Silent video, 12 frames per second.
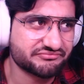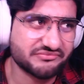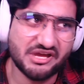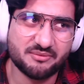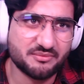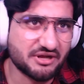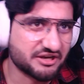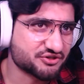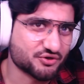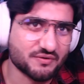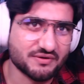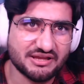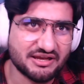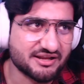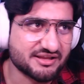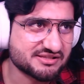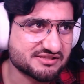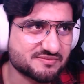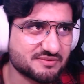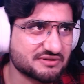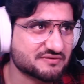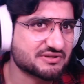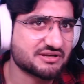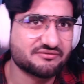I'm not sure what that is,
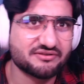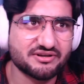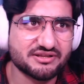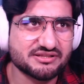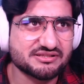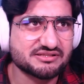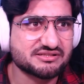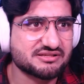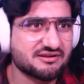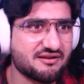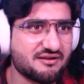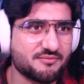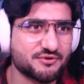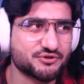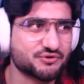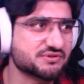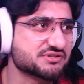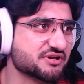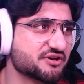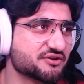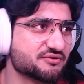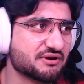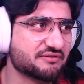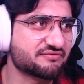but whatever it is, I'm sure it's a good
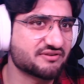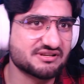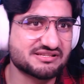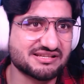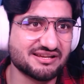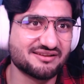reference.